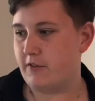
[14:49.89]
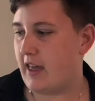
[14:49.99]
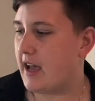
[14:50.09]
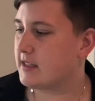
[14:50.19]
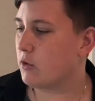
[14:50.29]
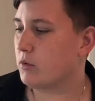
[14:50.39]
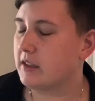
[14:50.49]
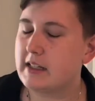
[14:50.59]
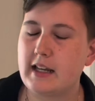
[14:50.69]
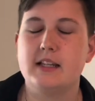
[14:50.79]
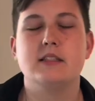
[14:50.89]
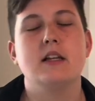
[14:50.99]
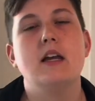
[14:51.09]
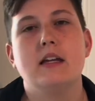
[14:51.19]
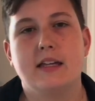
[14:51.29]
It has a really nice
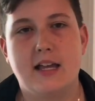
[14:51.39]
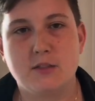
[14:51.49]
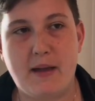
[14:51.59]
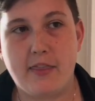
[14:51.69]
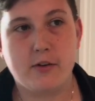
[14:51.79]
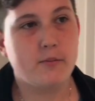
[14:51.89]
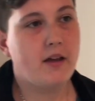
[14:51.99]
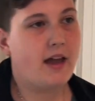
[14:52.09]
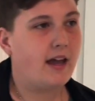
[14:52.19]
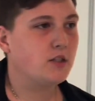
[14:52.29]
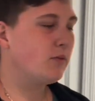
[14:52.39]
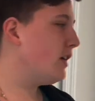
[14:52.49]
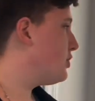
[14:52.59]
guest bathroom as well. So